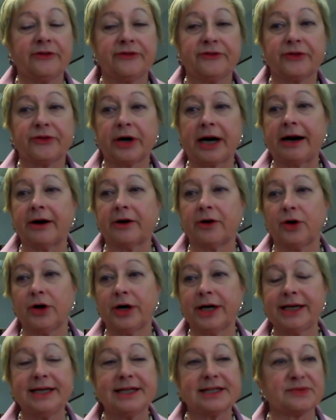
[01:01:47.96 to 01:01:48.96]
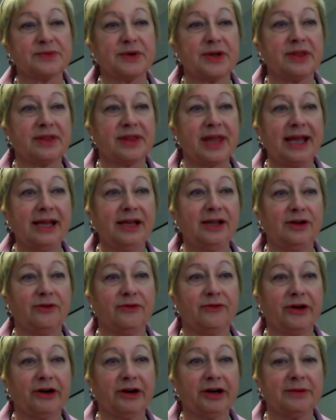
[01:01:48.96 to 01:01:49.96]
for our audience, we thank you
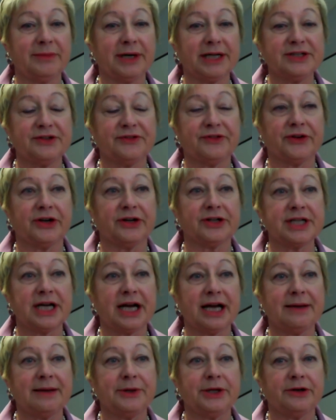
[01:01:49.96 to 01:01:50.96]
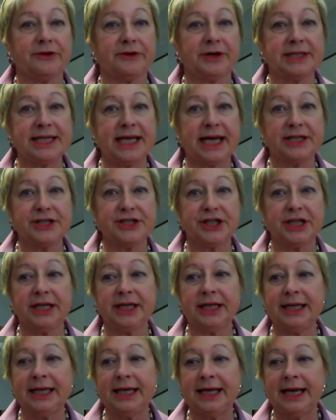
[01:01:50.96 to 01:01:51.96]
very much for your time and your attention.
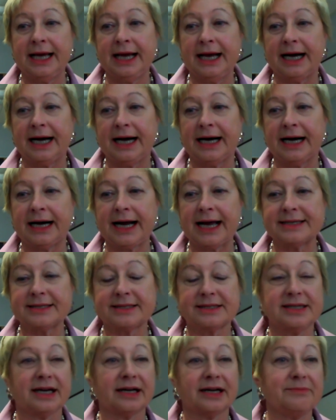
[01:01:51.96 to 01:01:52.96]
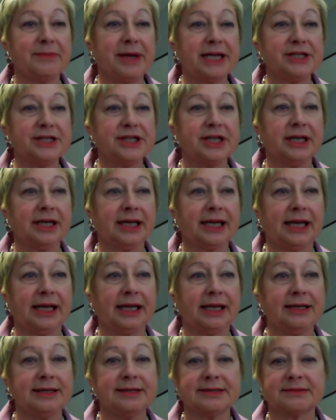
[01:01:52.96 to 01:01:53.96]
As Doug mentioned,
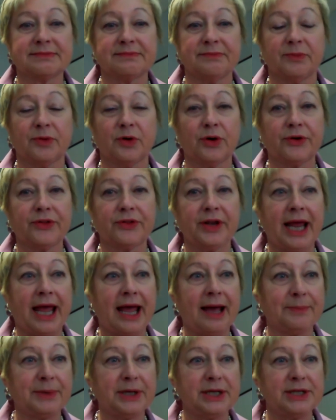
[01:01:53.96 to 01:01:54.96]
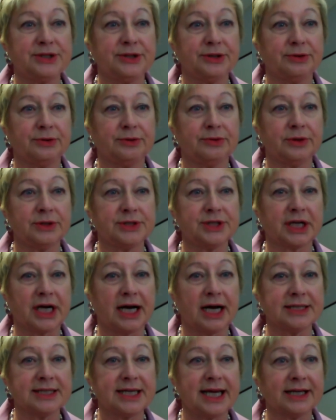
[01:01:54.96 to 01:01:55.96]
he's more than happy to
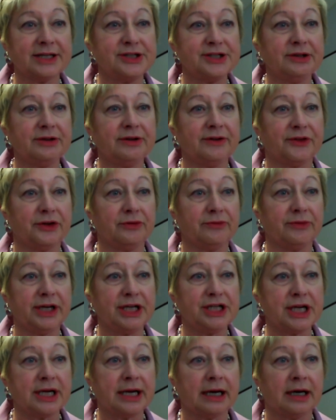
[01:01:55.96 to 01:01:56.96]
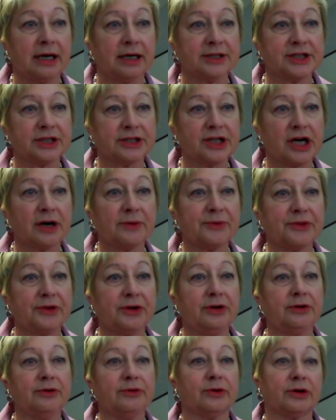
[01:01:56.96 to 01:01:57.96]
contact you if you to talk with
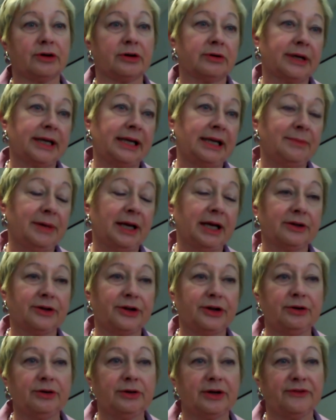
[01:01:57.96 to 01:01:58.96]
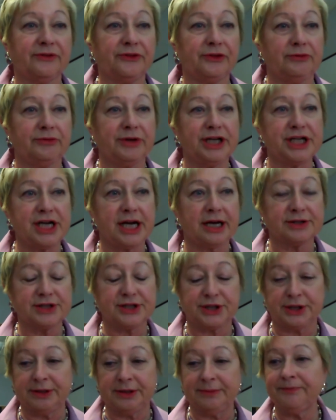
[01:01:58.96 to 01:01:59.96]
you, or email you if you reach out
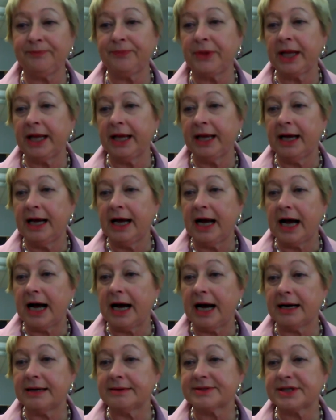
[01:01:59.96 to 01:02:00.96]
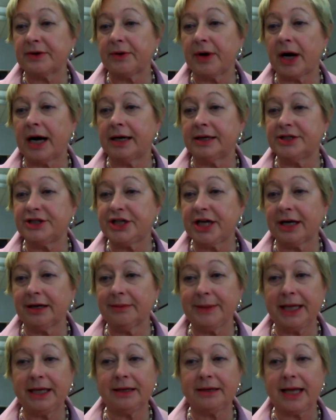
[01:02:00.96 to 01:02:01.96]
to him. So
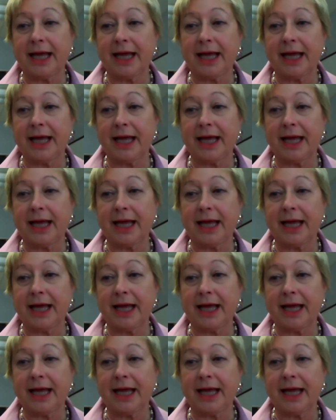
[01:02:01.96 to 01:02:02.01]
gentlemen,